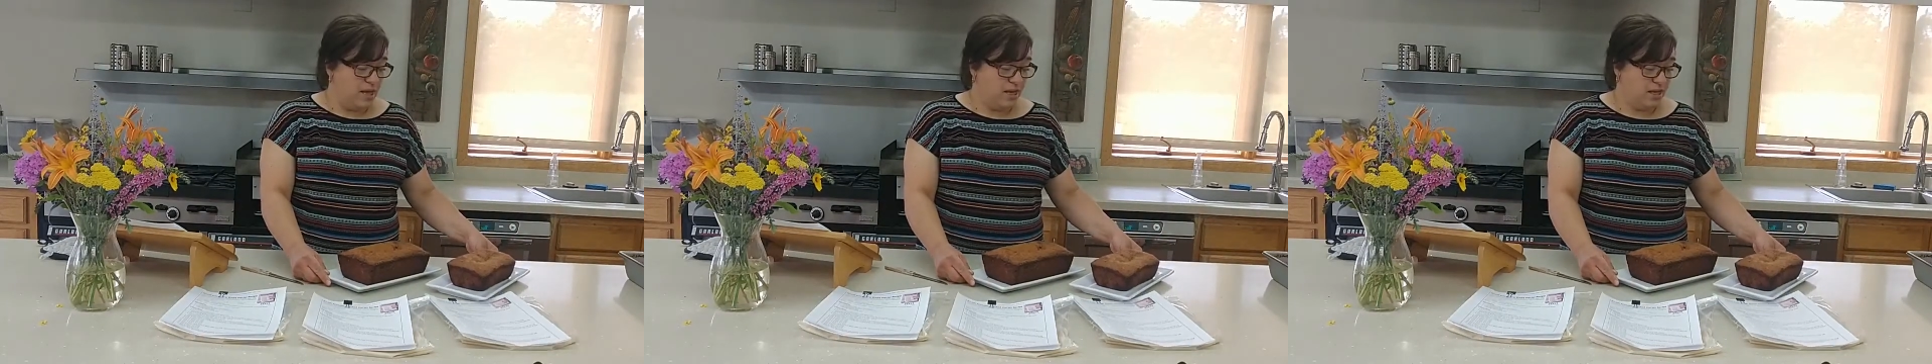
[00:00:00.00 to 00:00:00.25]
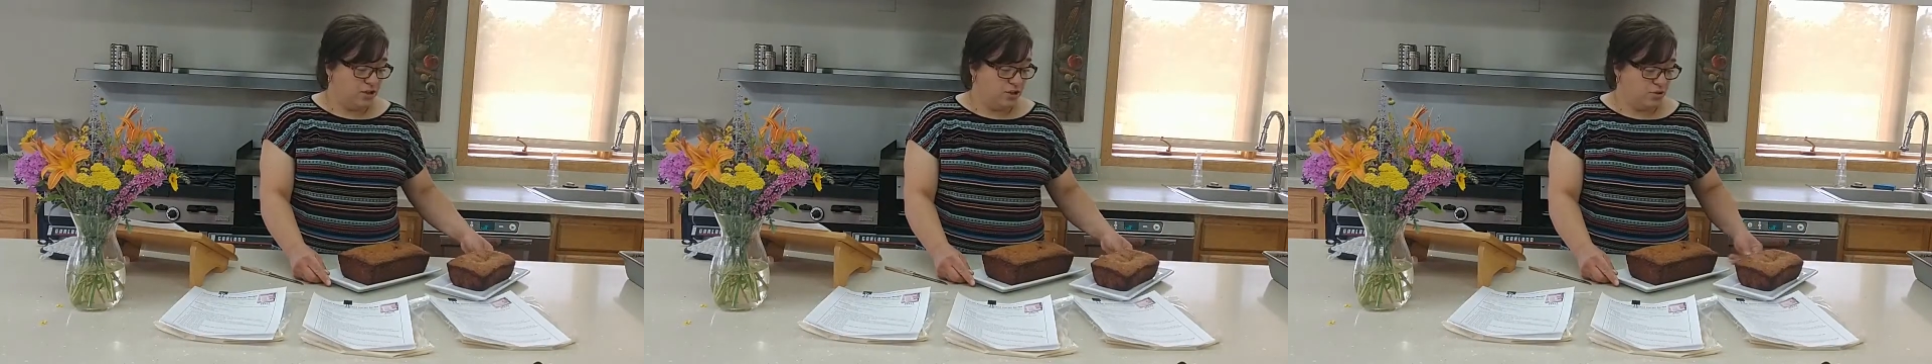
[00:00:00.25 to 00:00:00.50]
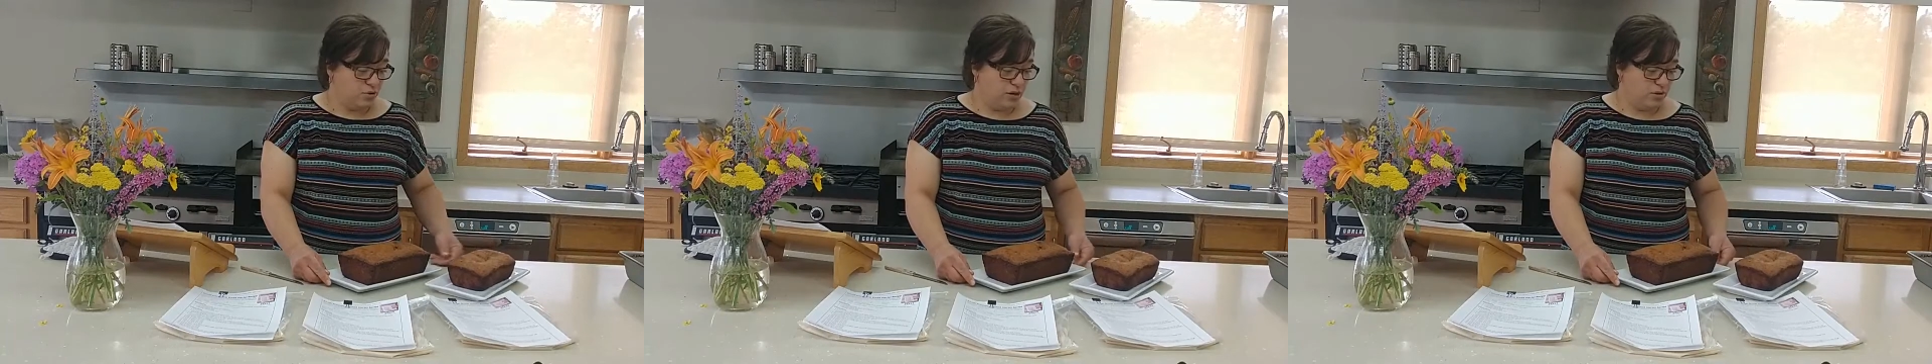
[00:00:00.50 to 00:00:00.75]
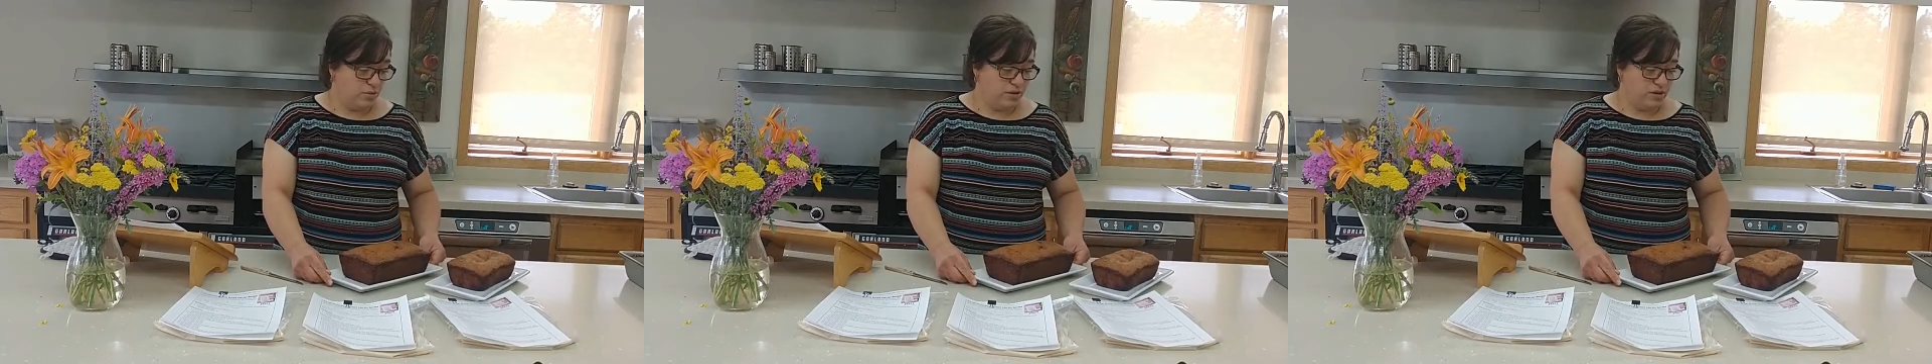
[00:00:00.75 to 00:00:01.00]
and enjoy
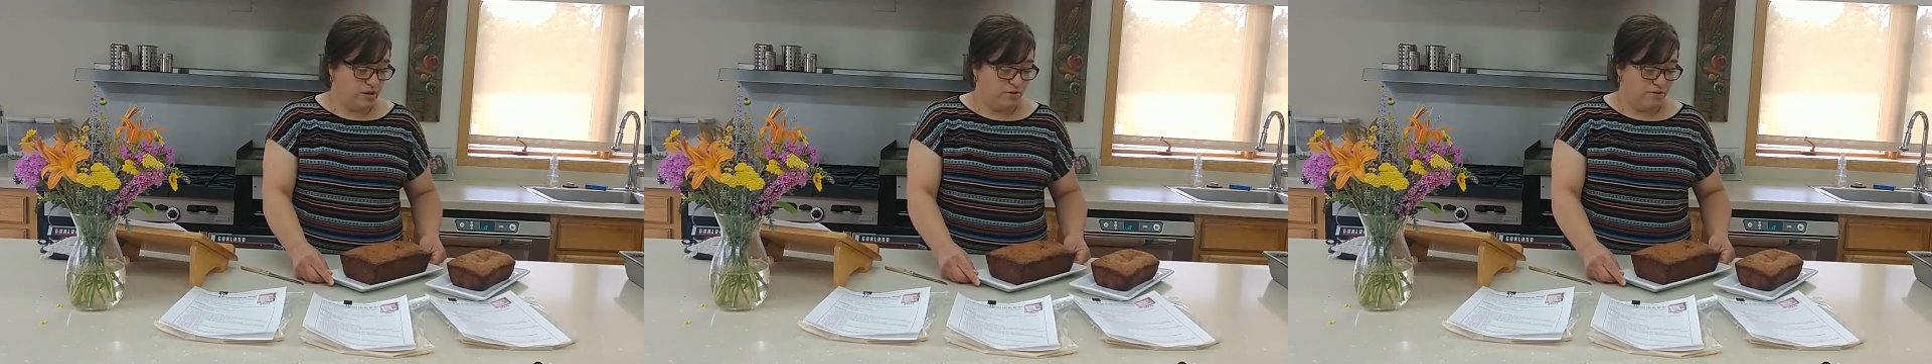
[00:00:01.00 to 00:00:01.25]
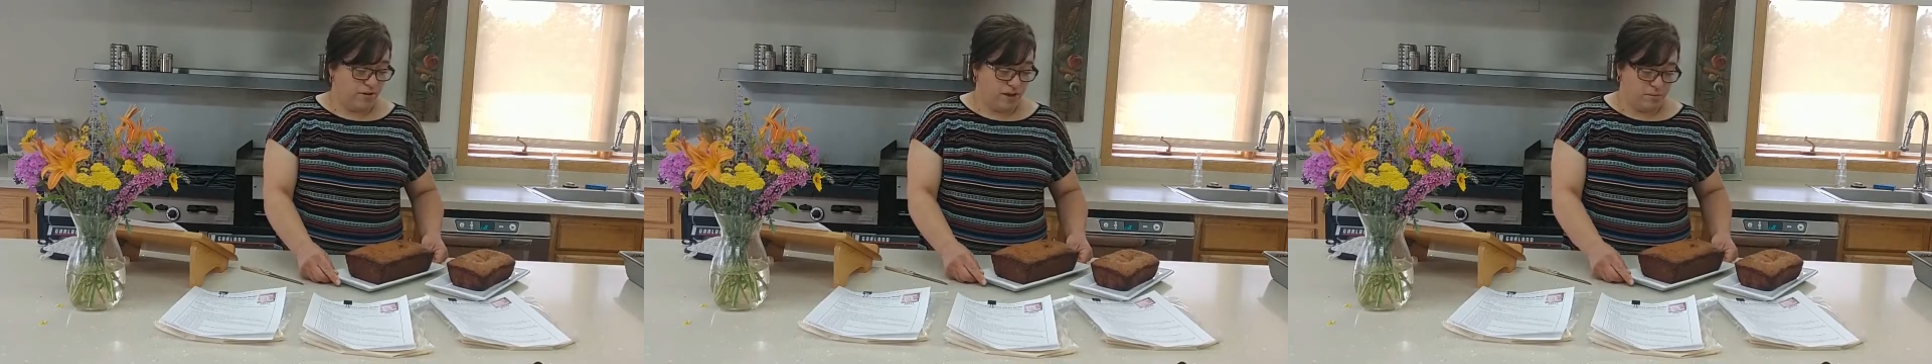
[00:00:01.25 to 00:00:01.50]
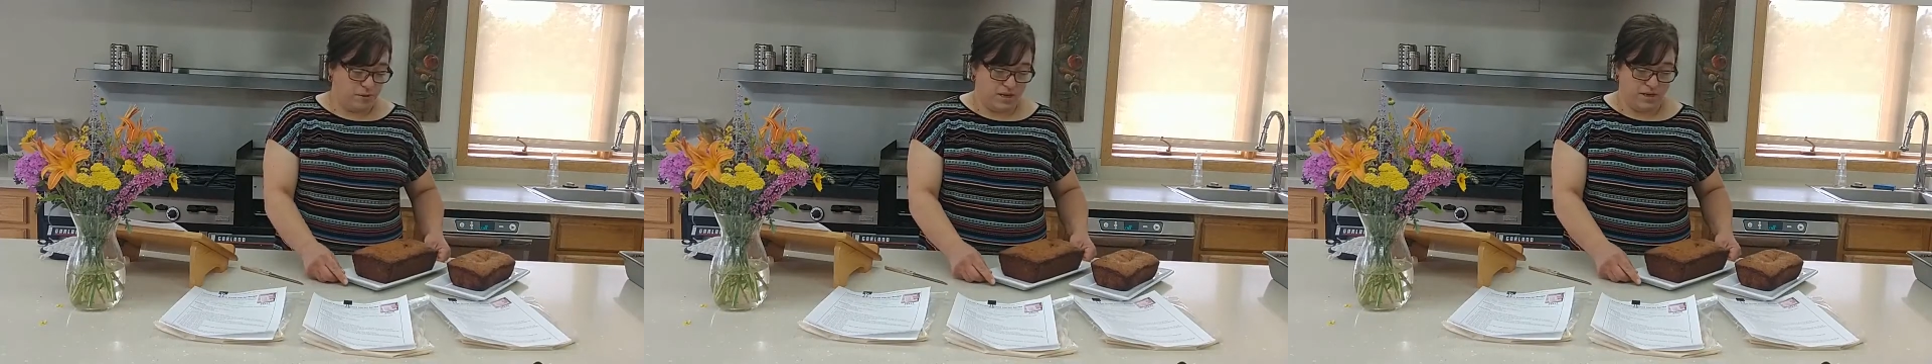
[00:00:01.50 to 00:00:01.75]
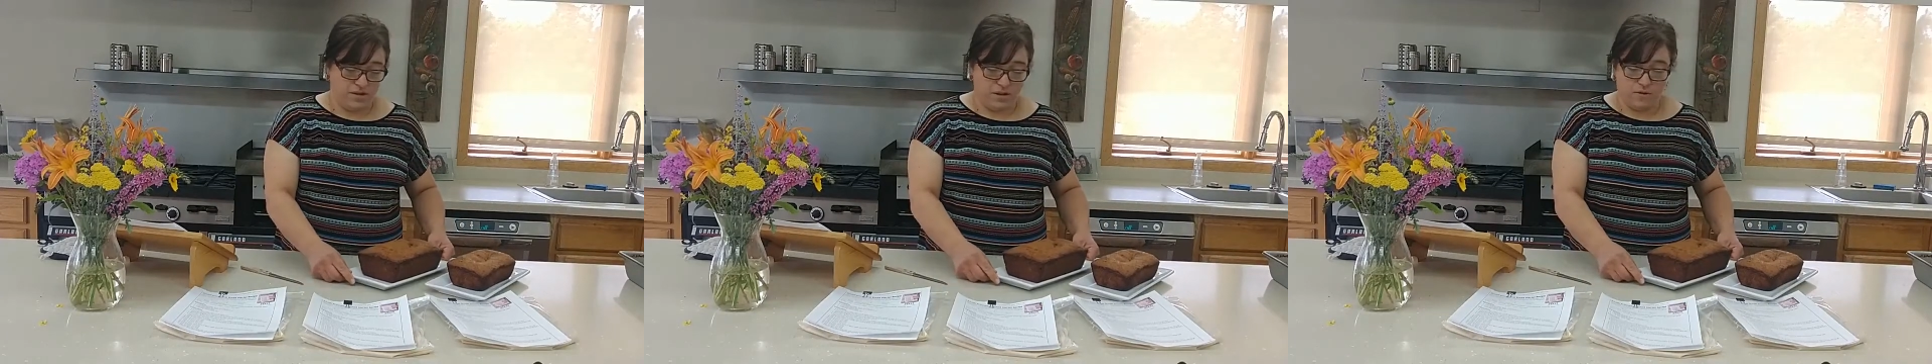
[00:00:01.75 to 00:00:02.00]
it with their
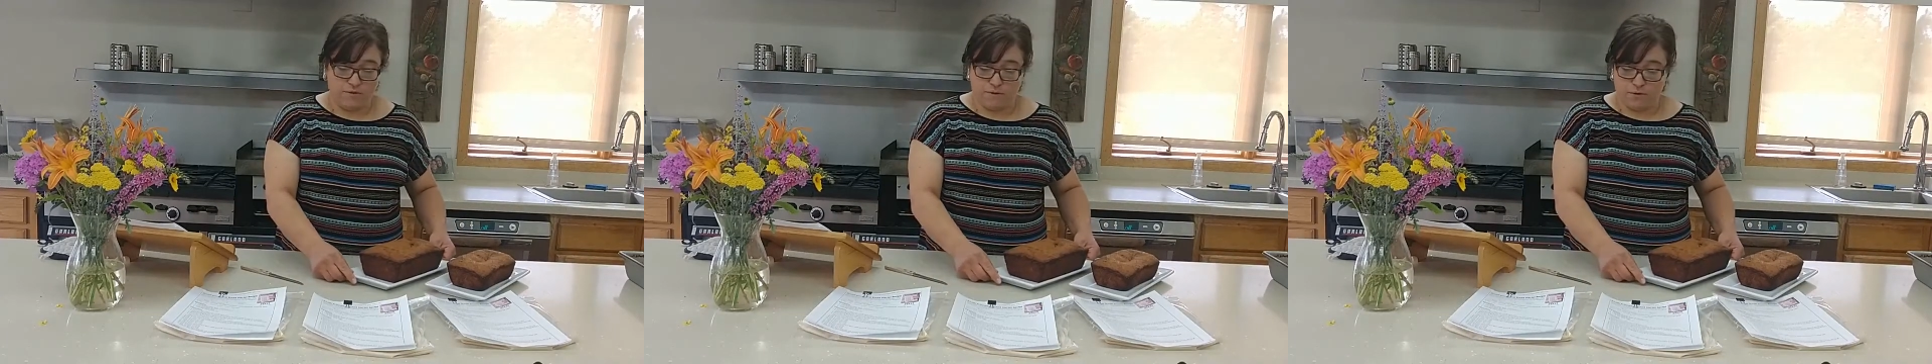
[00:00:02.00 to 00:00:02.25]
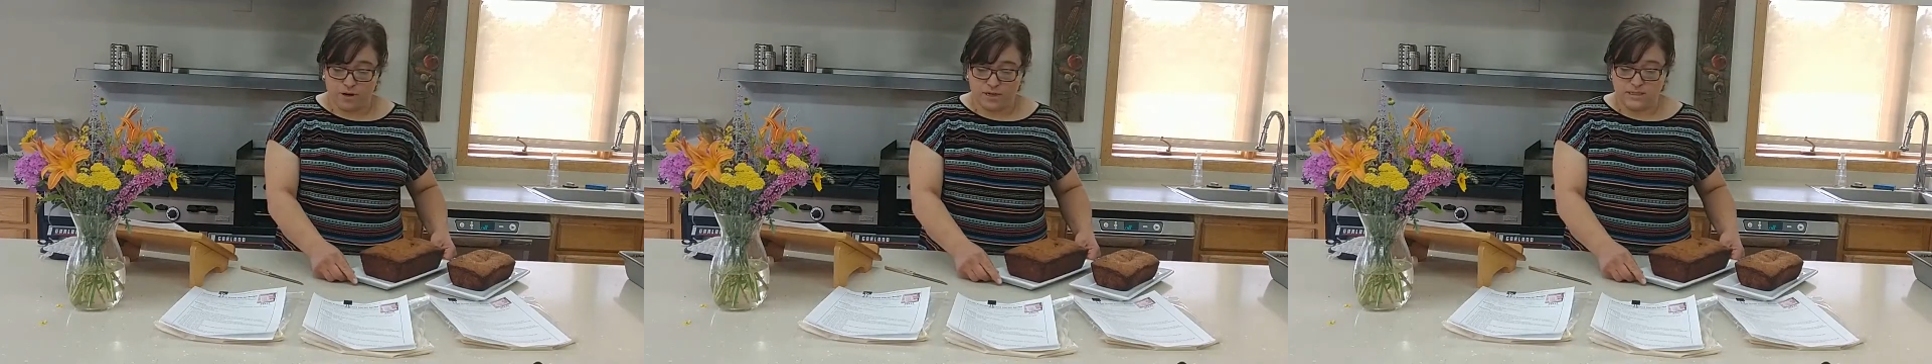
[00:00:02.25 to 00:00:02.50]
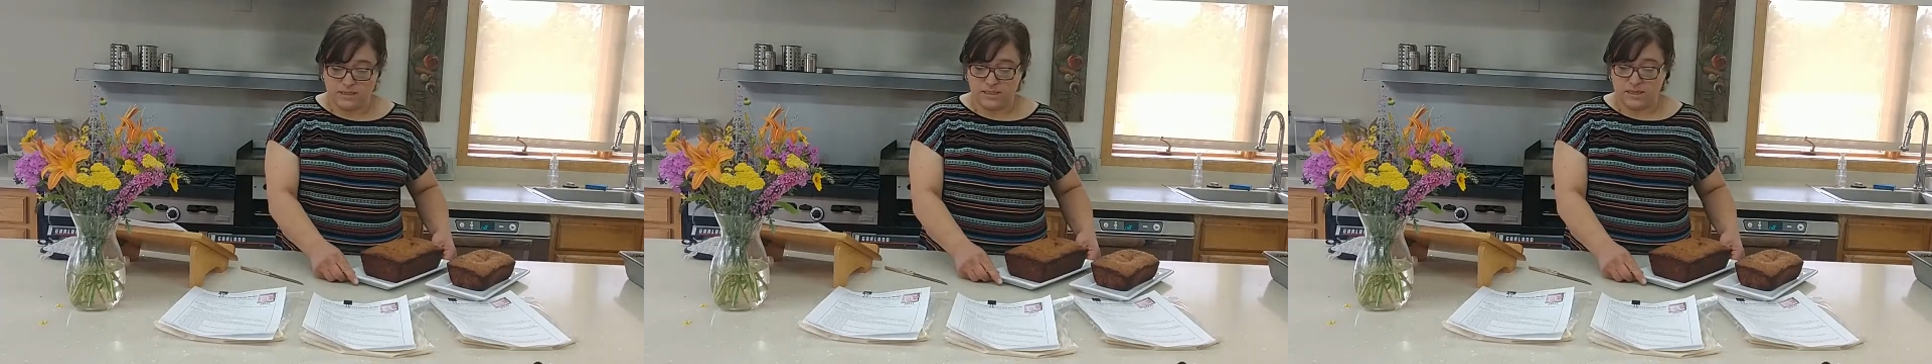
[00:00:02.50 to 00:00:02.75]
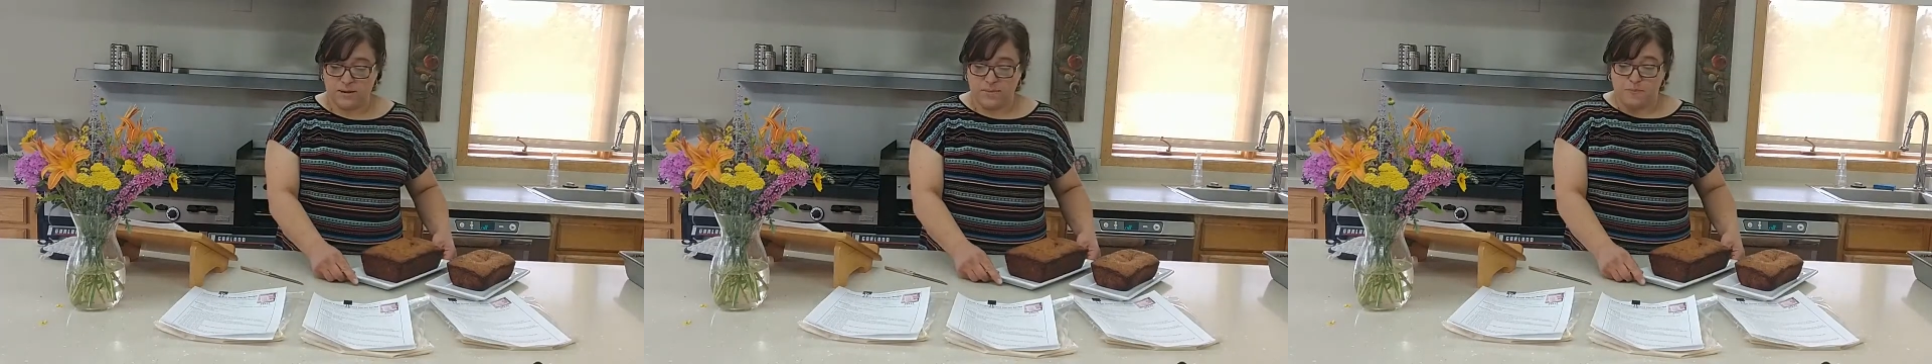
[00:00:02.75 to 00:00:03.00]
family and their
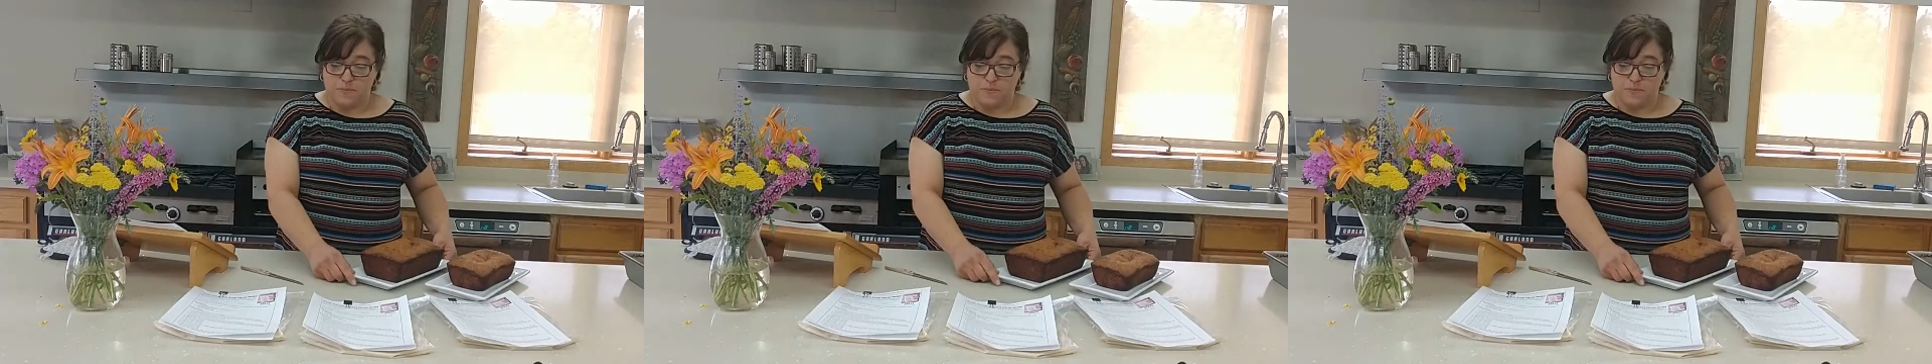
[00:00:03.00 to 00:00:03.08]
friends.